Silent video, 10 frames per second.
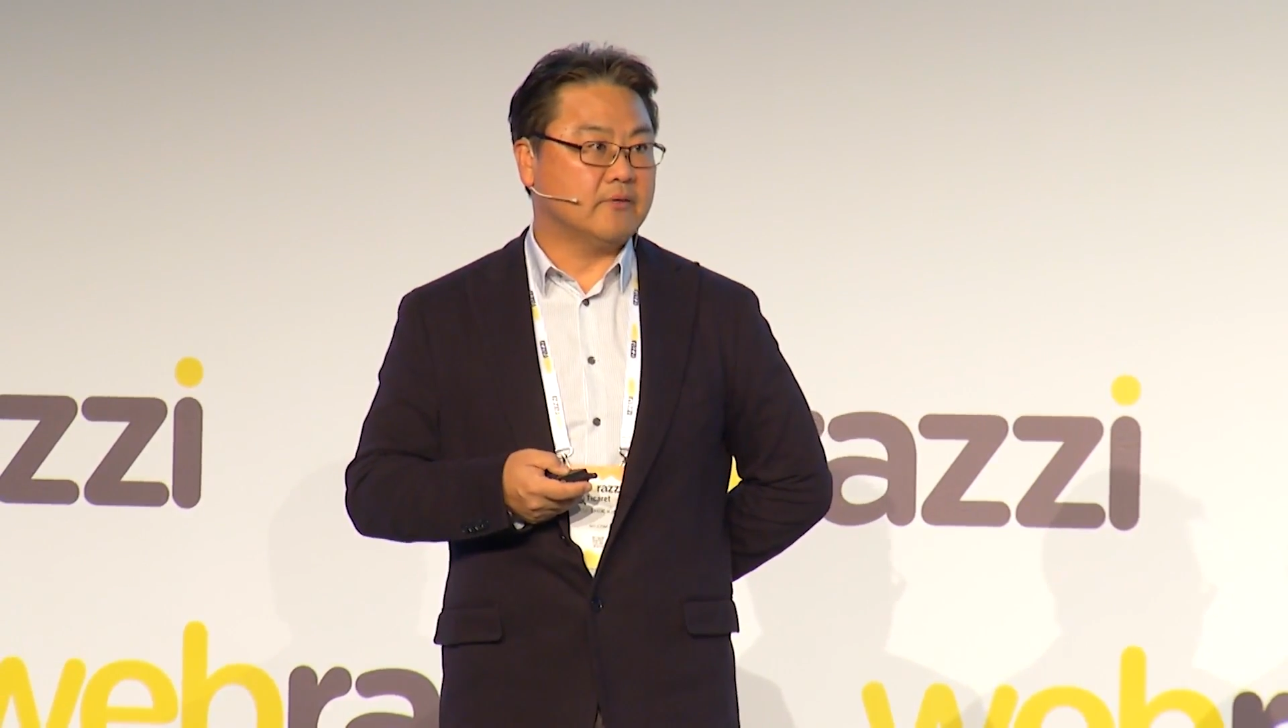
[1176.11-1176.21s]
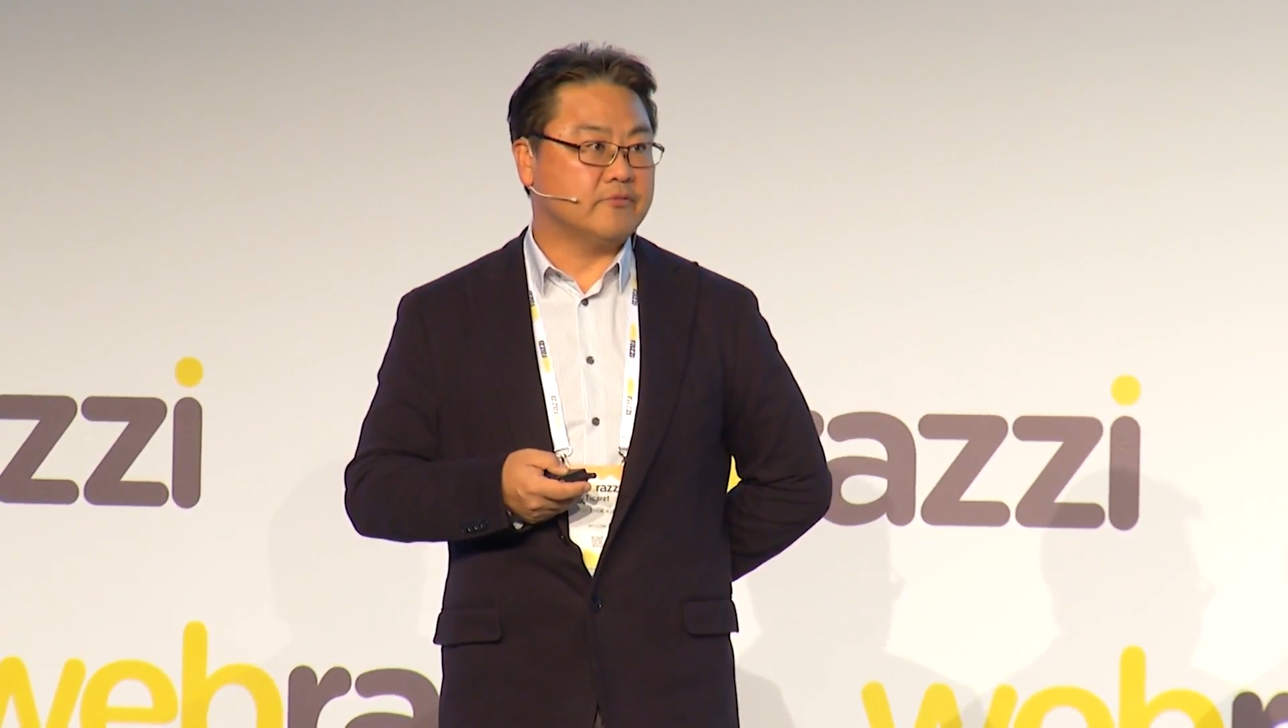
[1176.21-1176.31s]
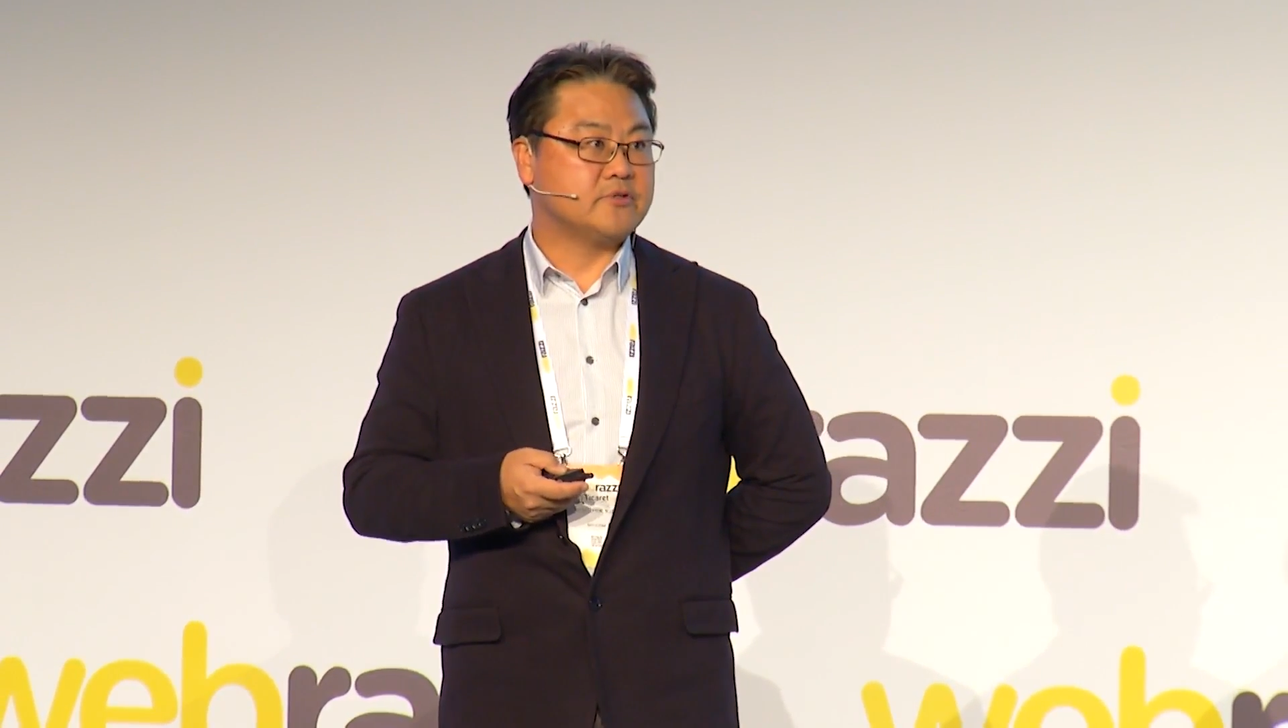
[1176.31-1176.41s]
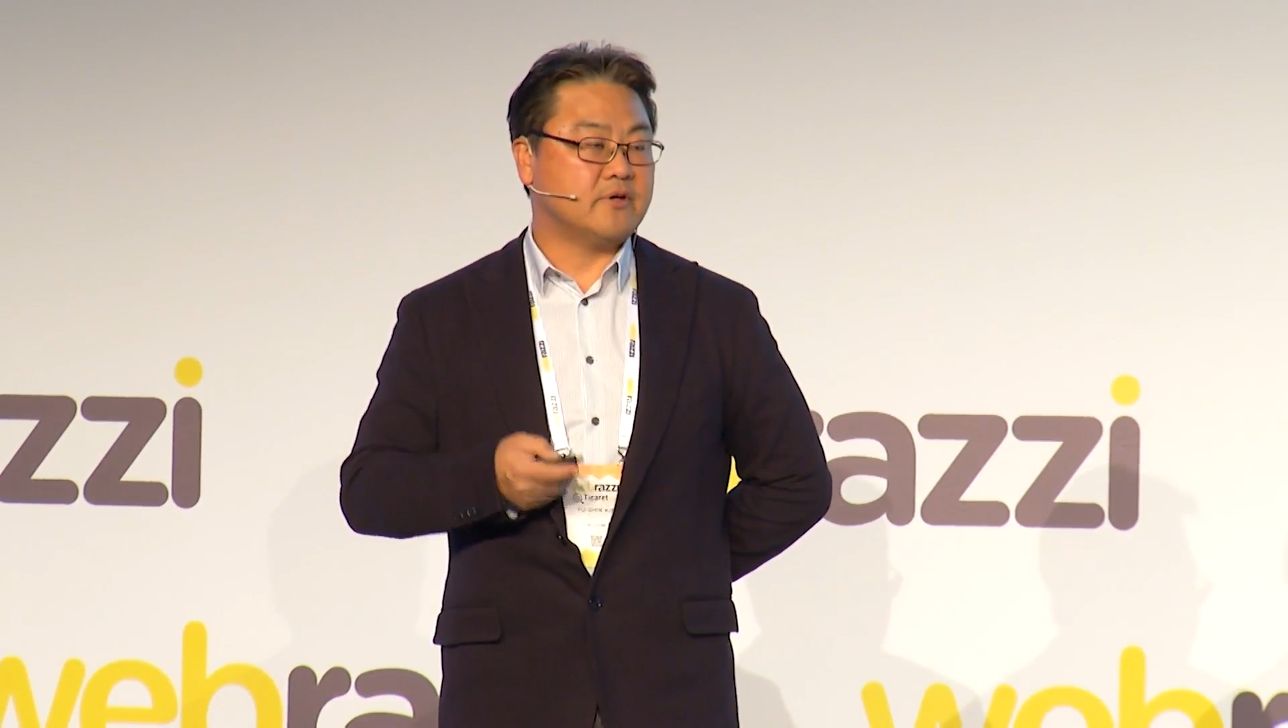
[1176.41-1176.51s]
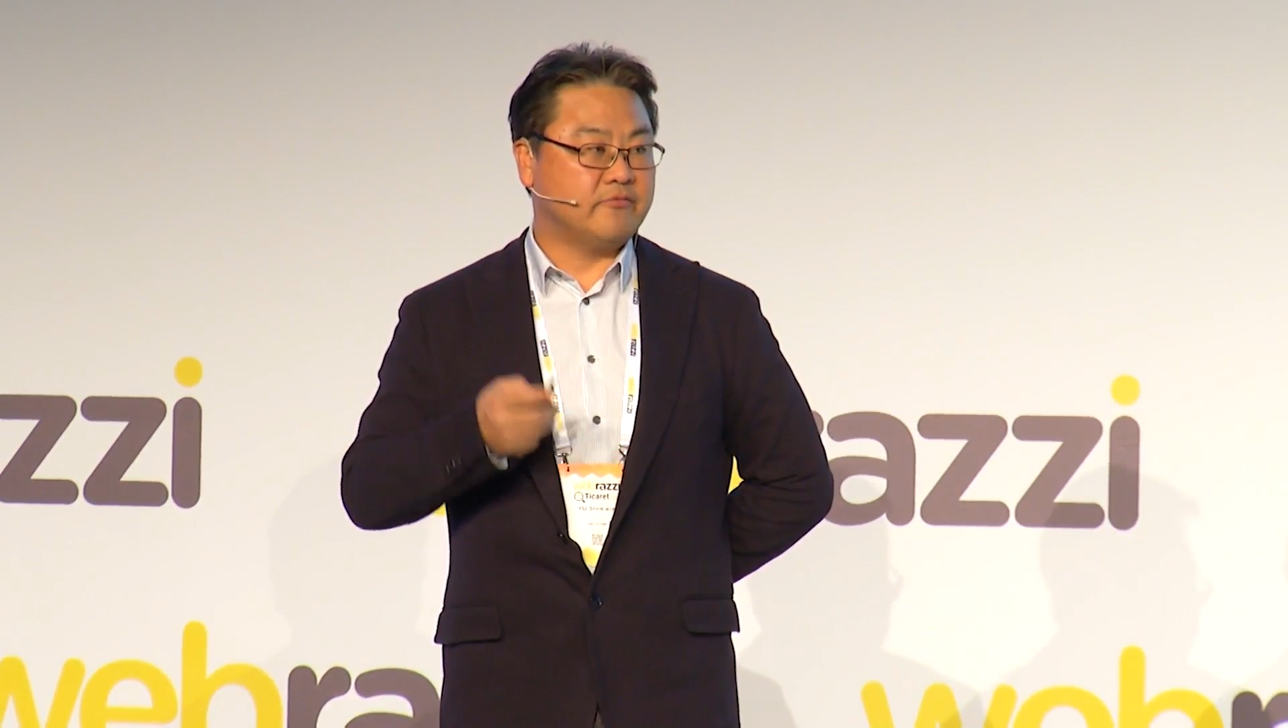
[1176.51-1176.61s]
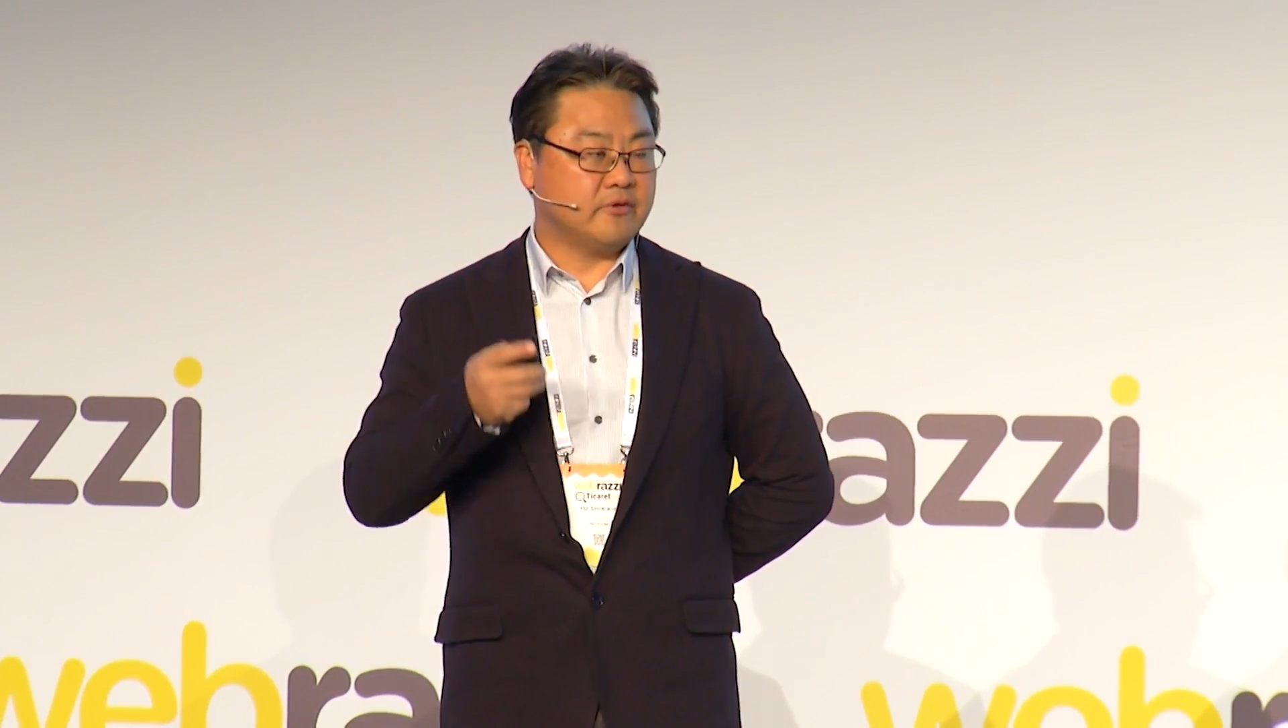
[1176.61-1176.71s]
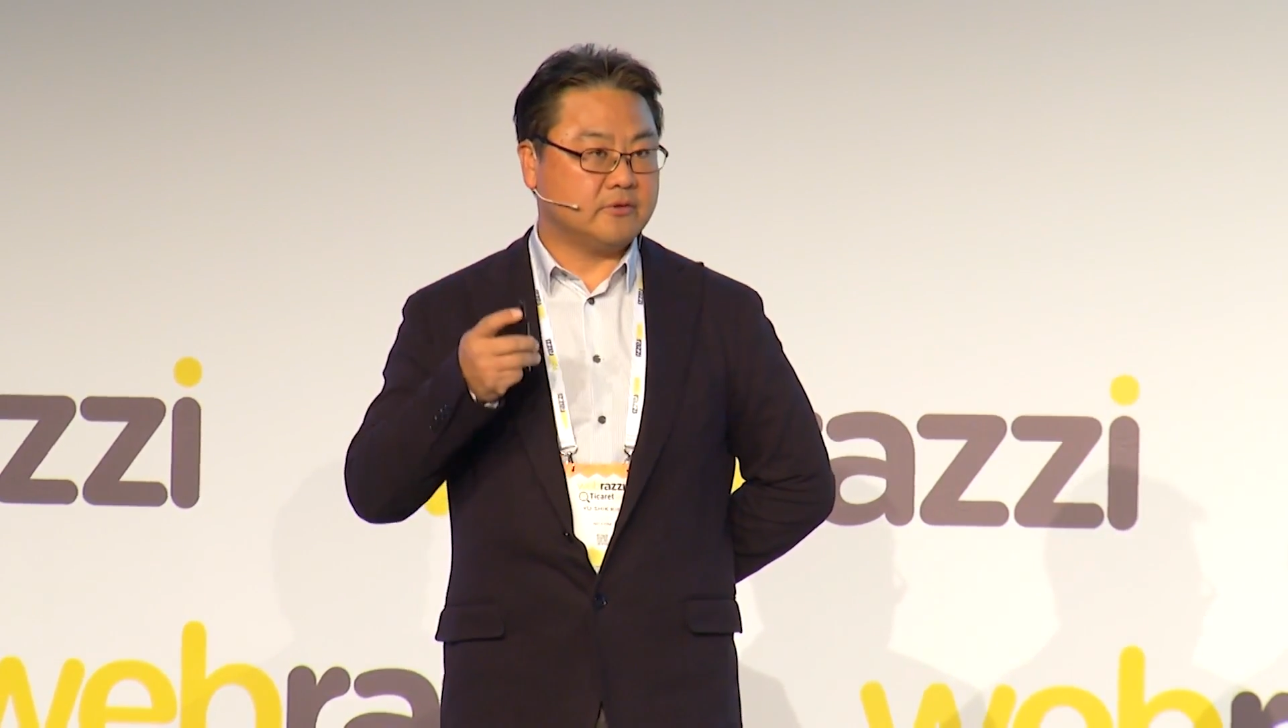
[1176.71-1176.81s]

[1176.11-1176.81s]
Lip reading: which are